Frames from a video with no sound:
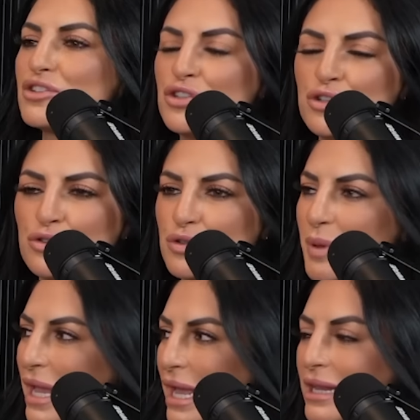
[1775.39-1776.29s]
New
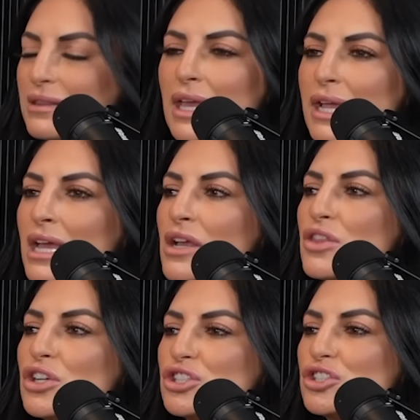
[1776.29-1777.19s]
Japan. Like,
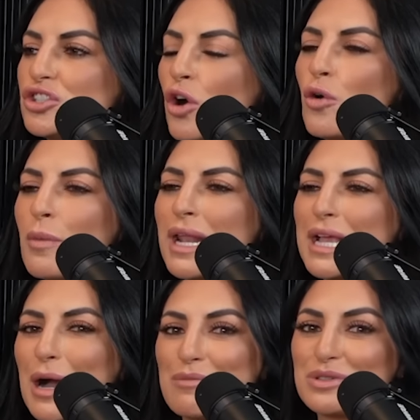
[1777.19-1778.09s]
there's so
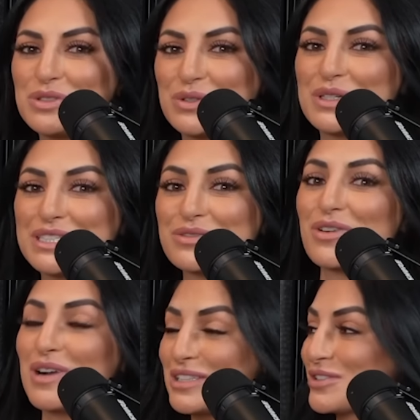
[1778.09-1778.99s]
many opportunities
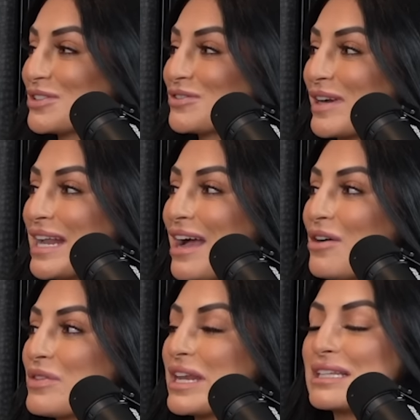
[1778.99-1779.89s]
for wrestlers right
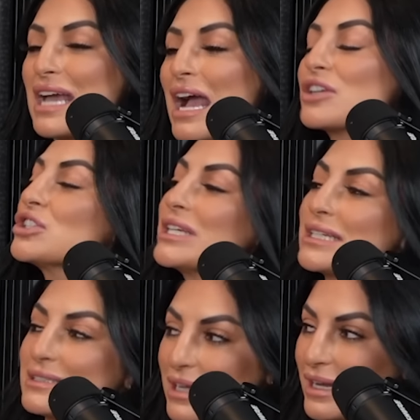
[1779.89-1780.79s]
now that it's actually
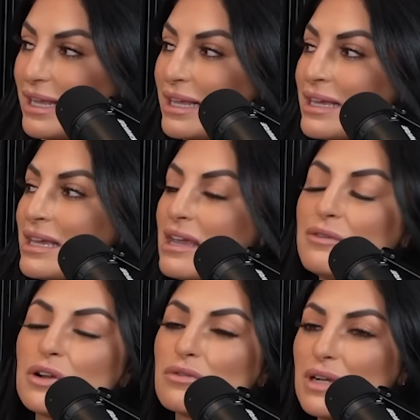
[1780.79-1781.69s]
exciting.
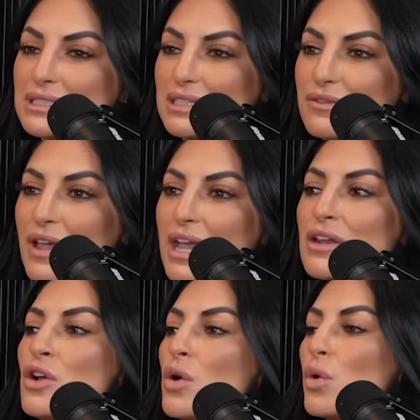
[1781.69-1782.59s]
If you're a wrestling
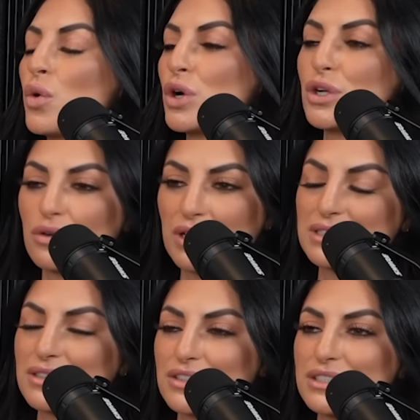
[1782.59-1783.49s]
fan or you're a
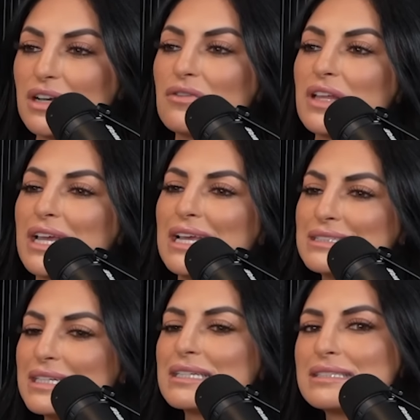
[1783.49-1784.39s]
wrestler yourself, like,
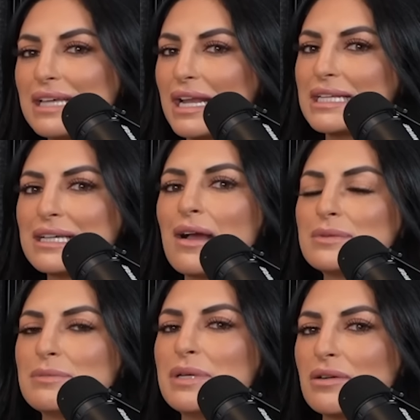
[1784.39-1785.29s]
it's an exciting
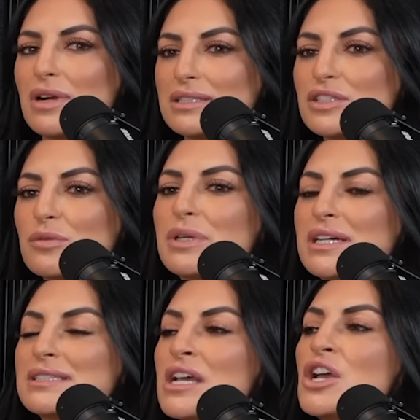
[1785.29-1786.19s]
time to be a wrestler
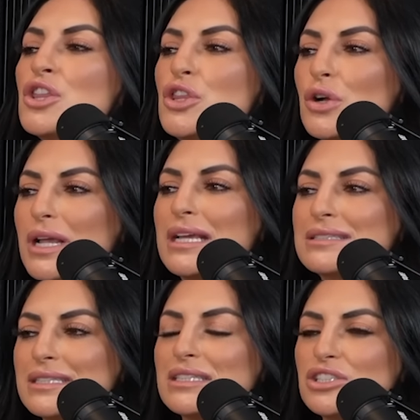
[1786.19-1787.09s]
because there
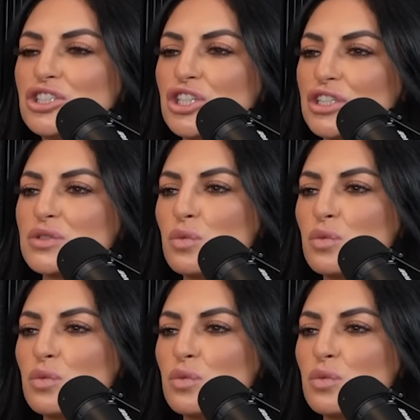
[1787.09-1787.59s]
isn't just